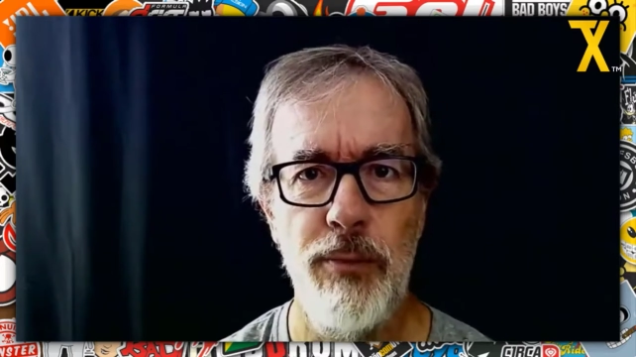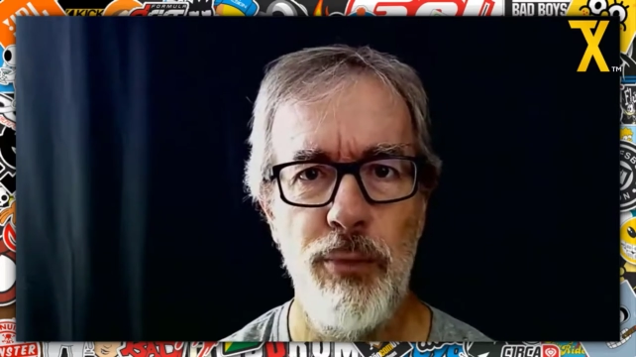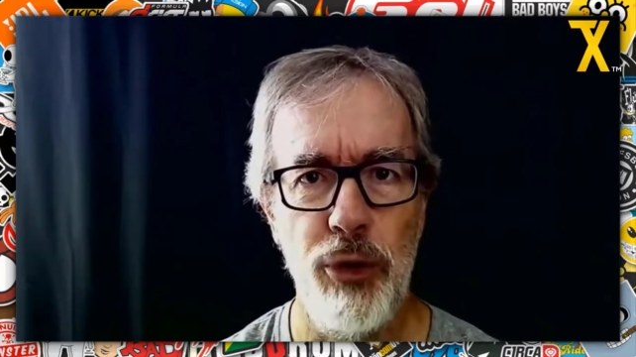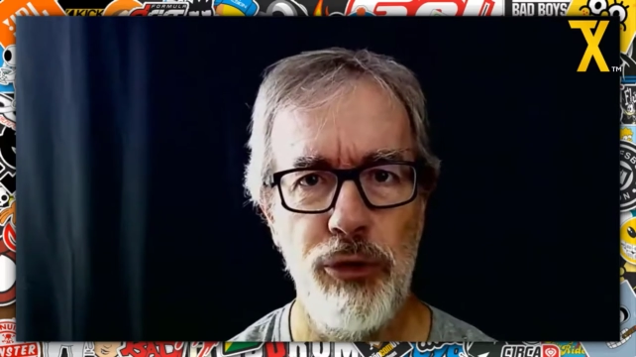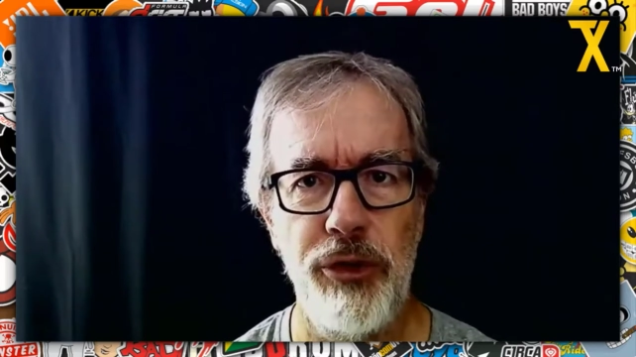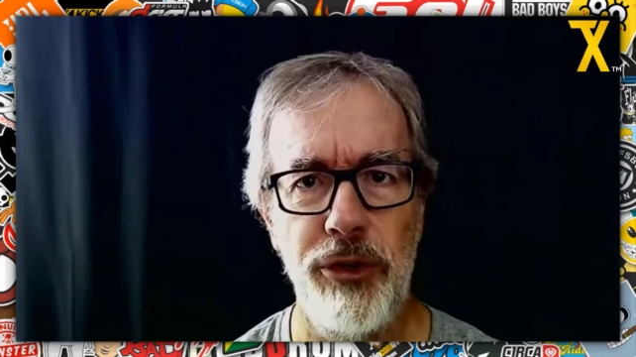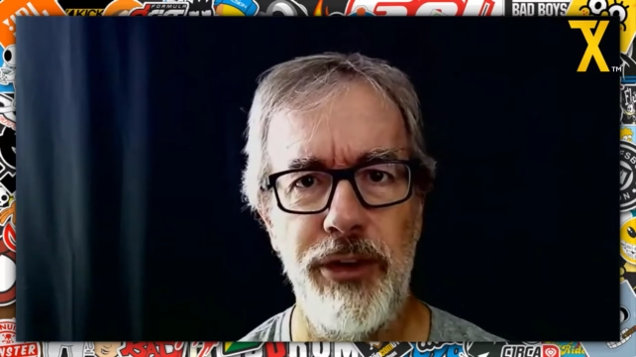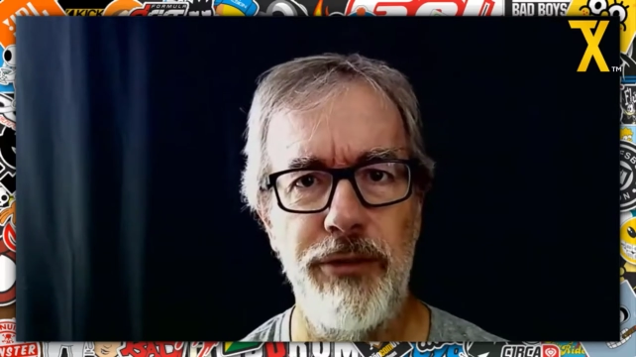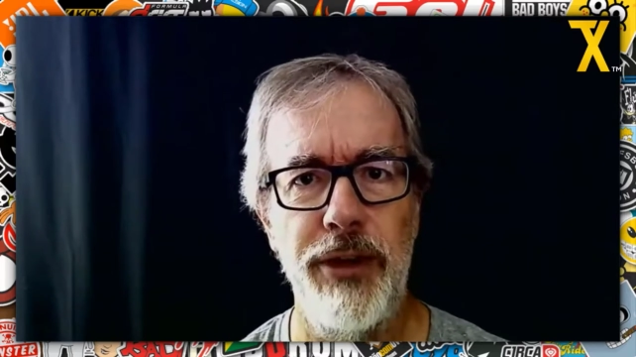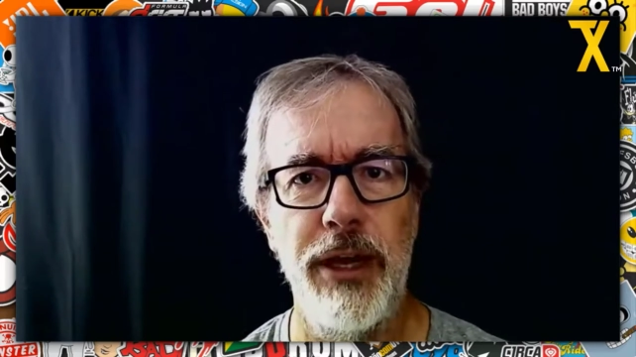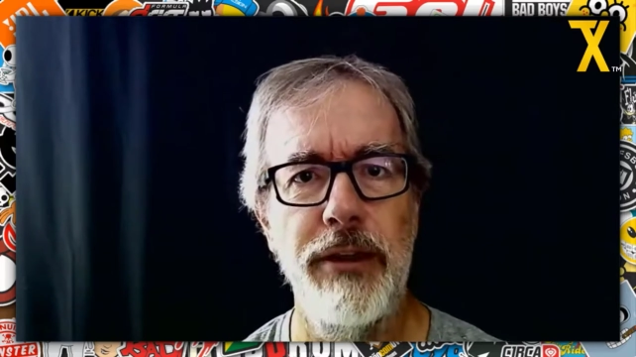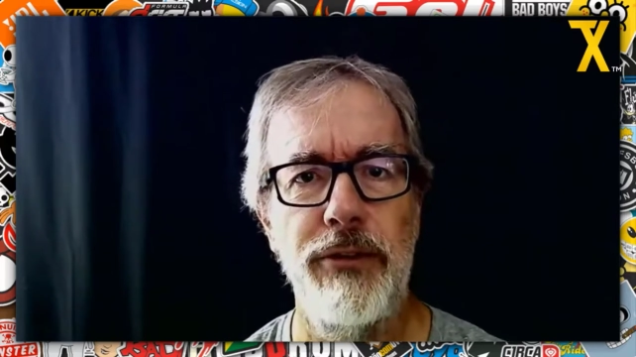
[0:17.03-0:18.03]
purchase
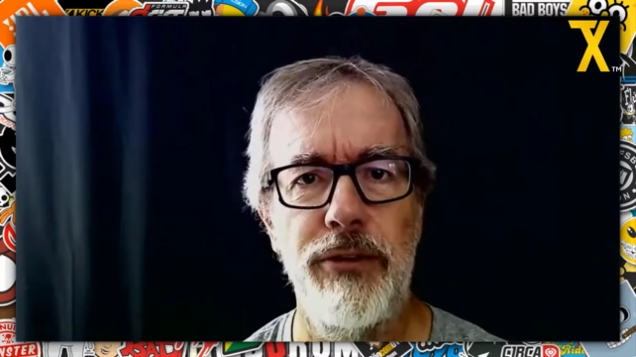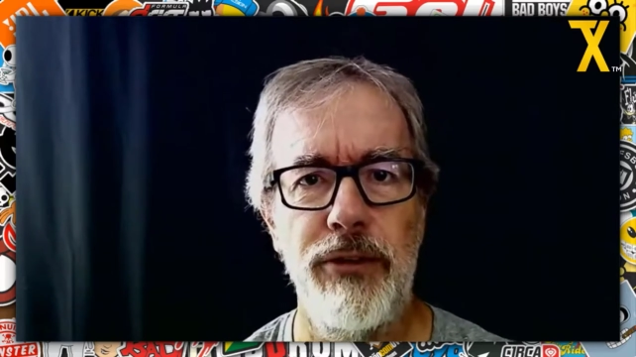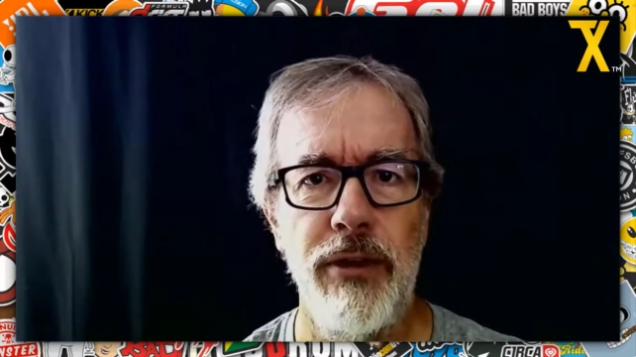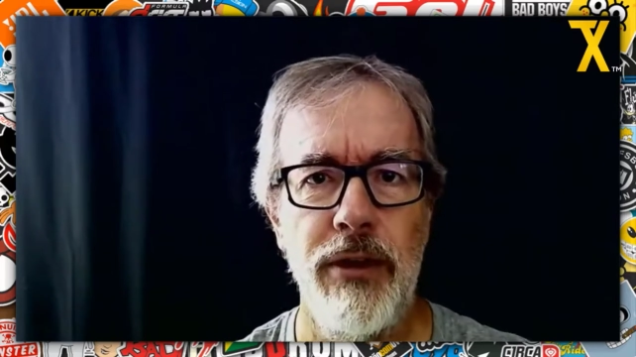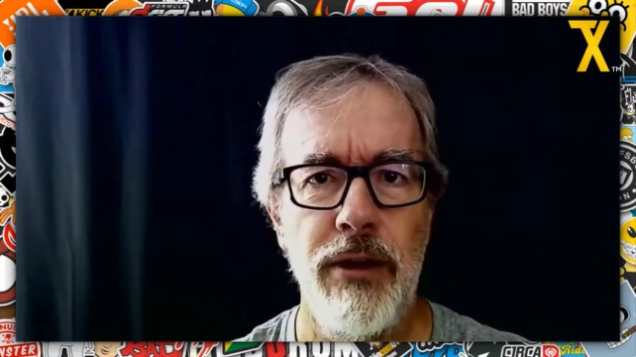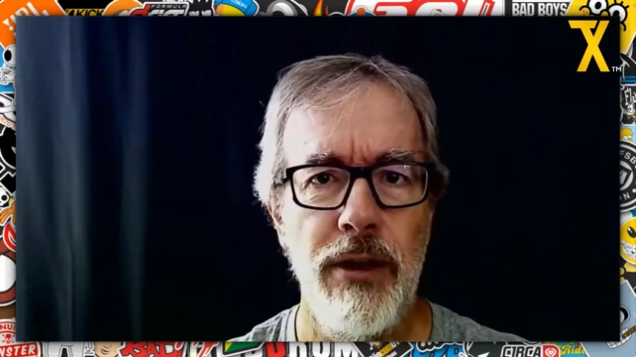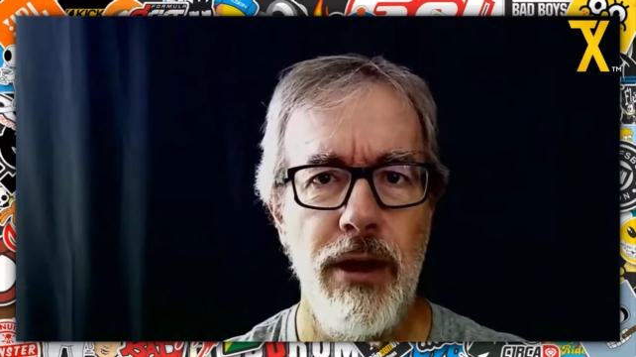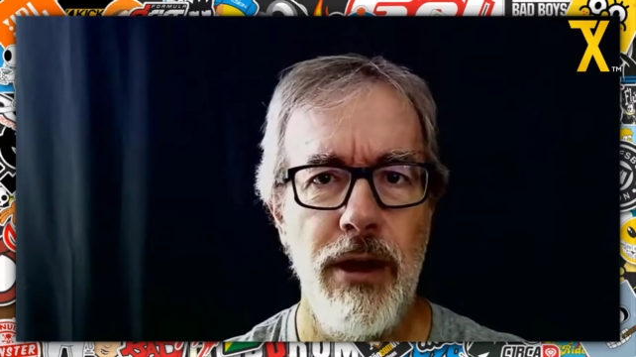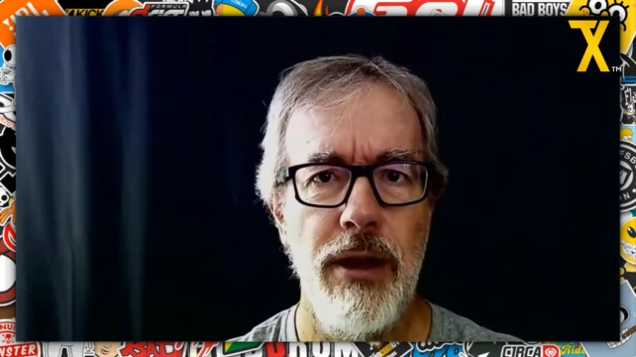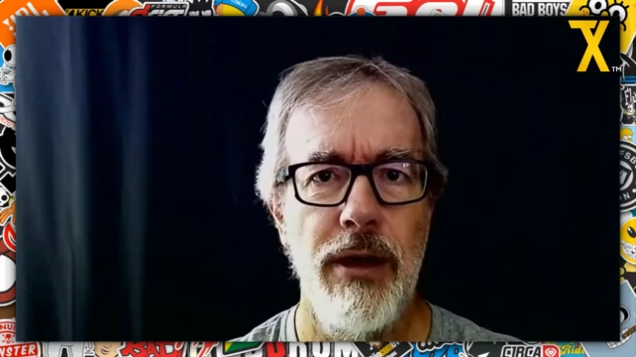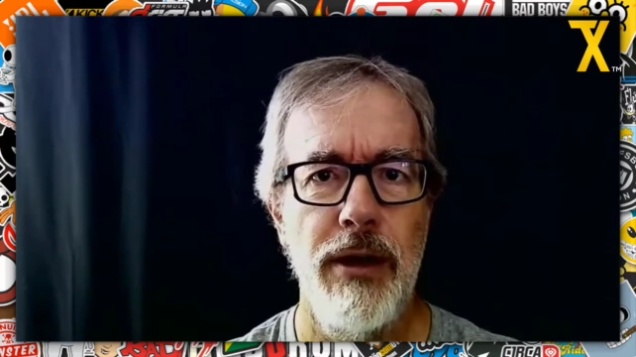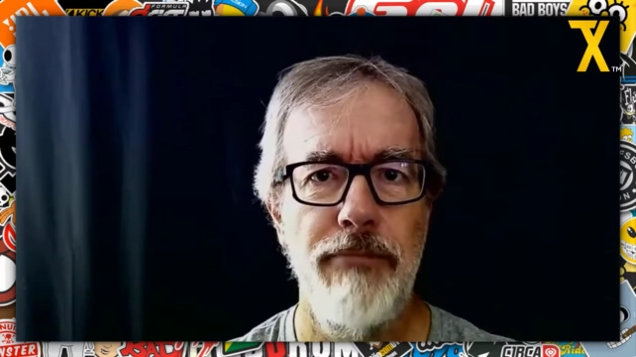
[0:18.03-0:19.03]
events
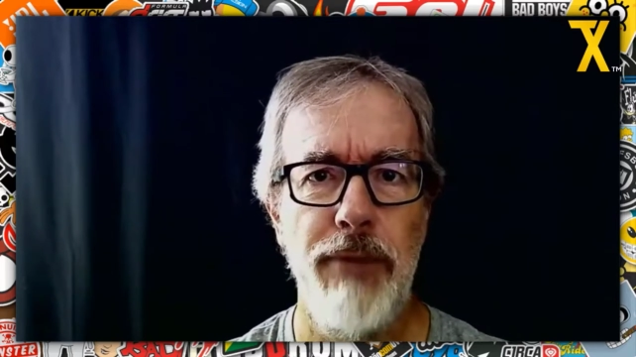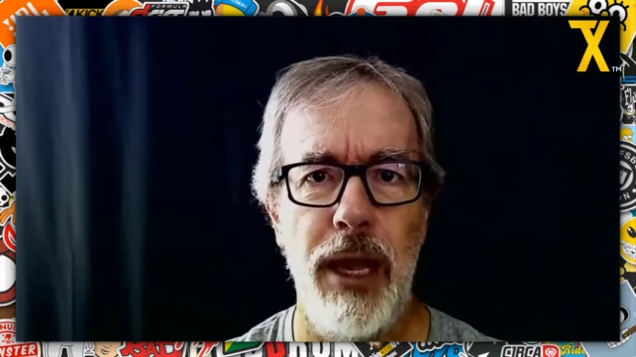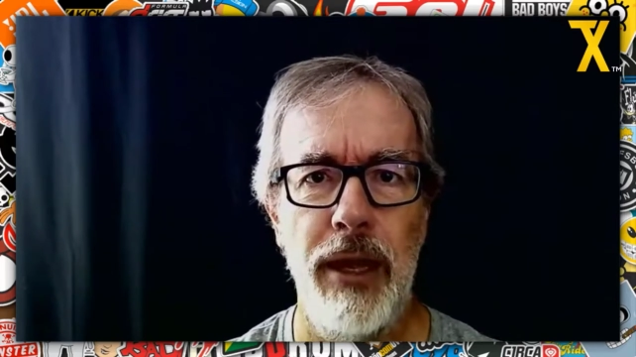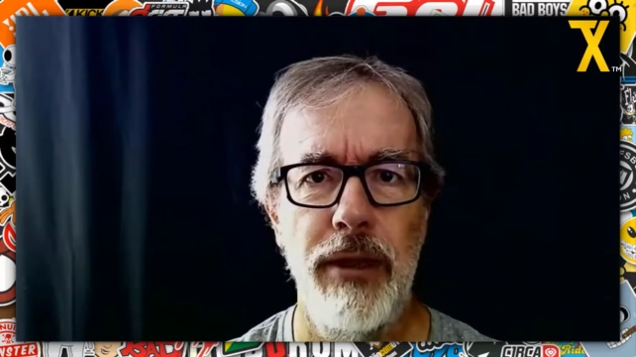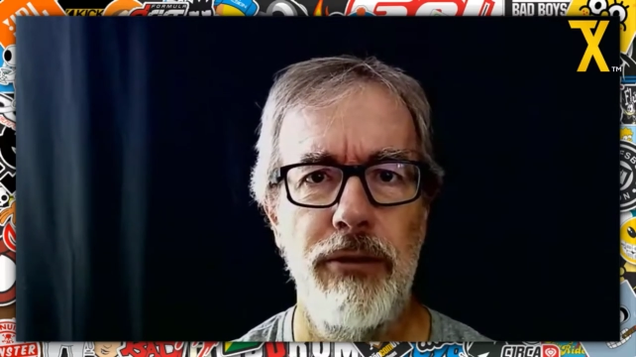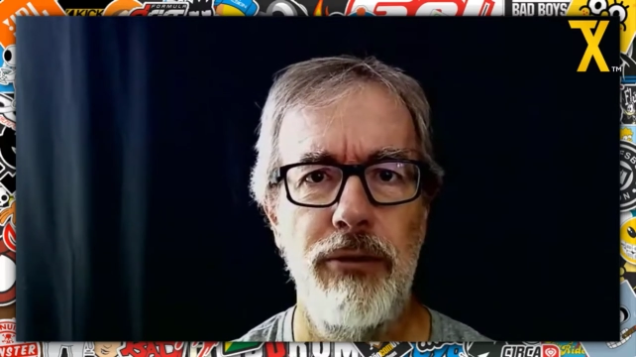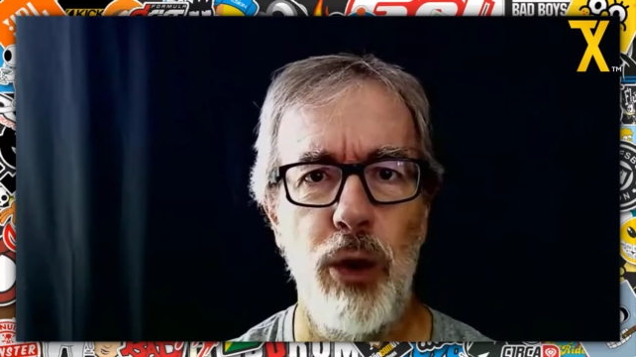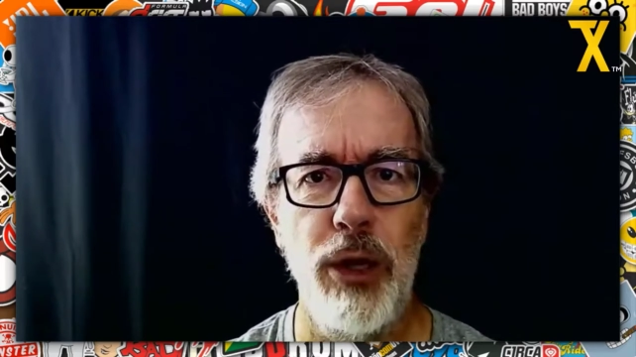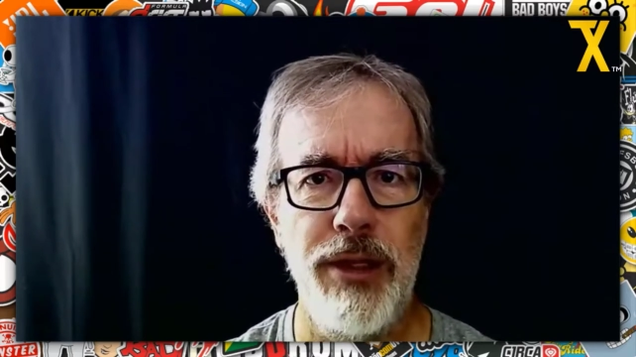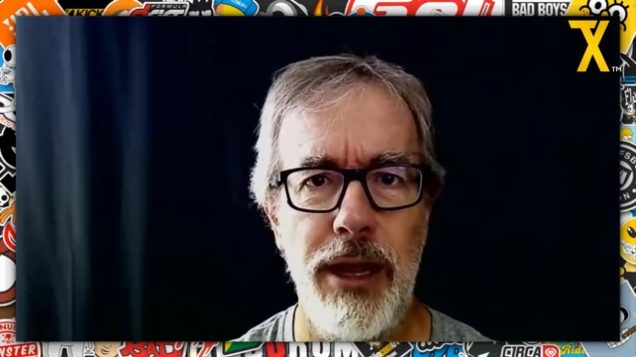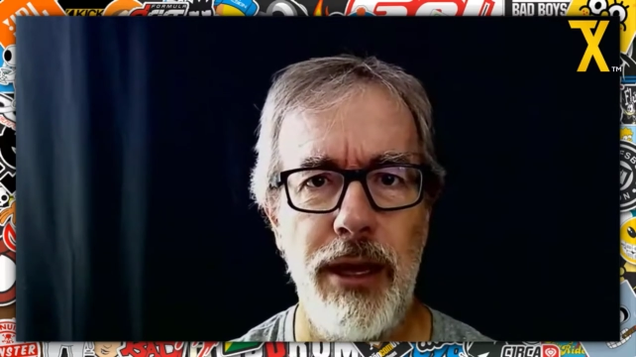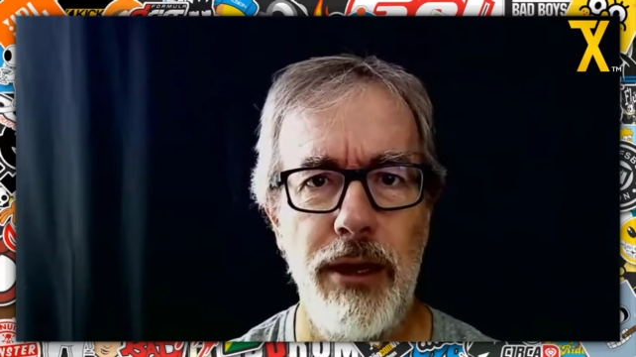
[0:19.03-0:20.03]
and
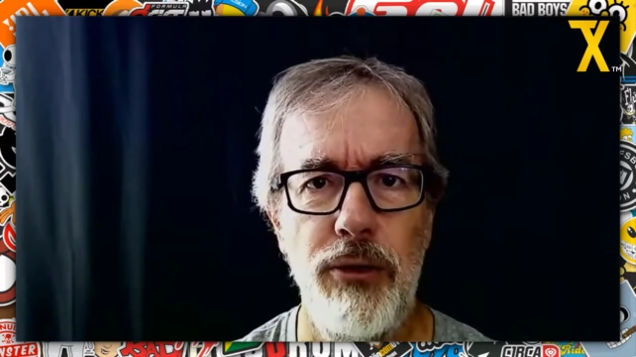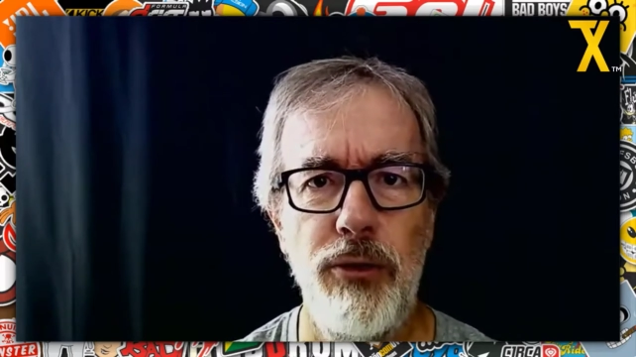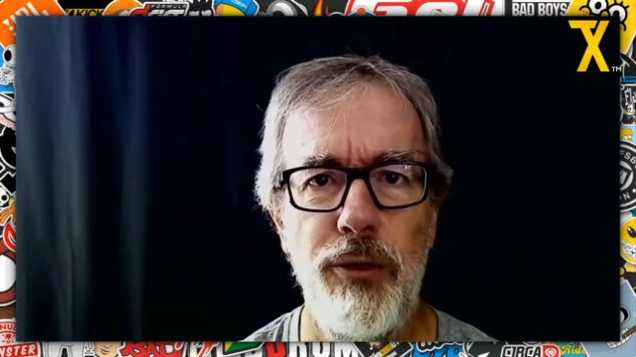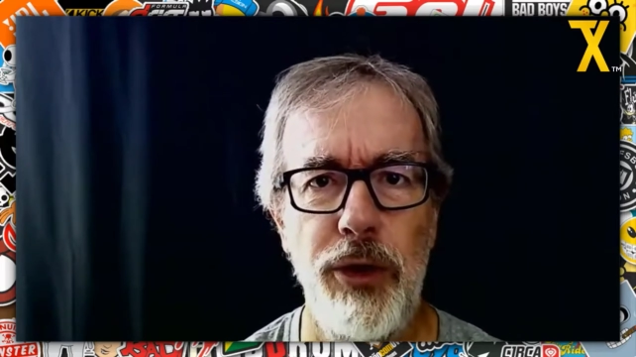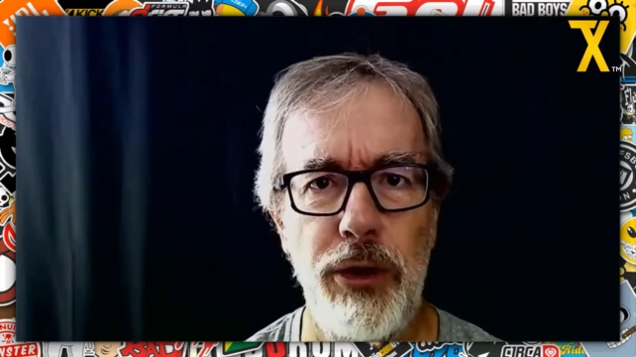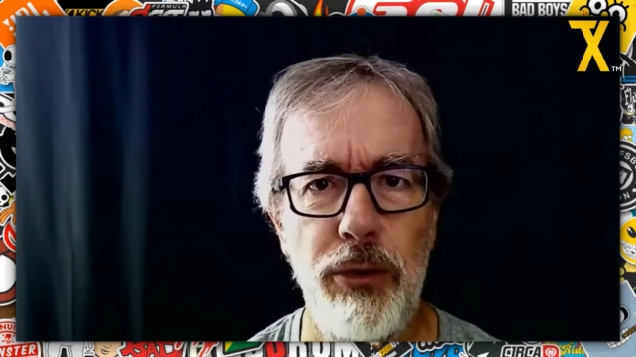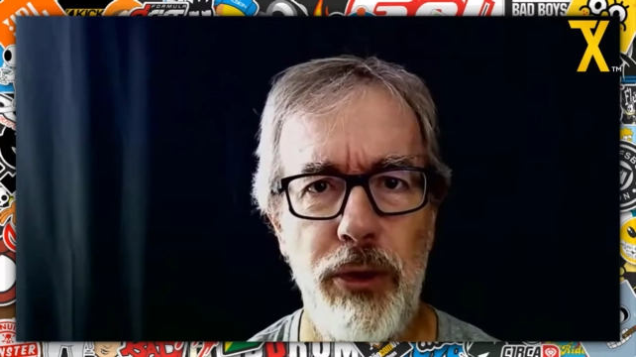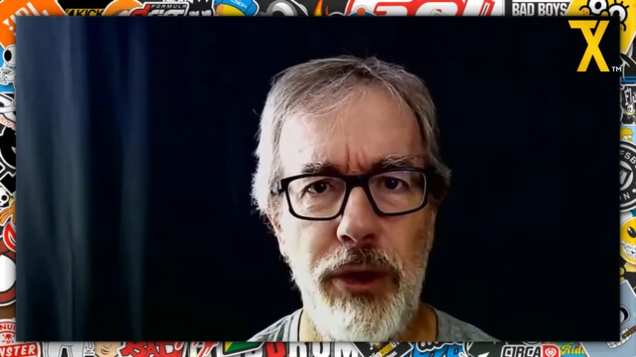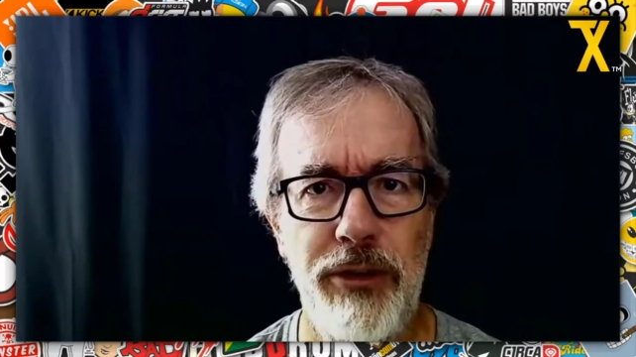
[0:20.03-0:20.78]
what they can do for you.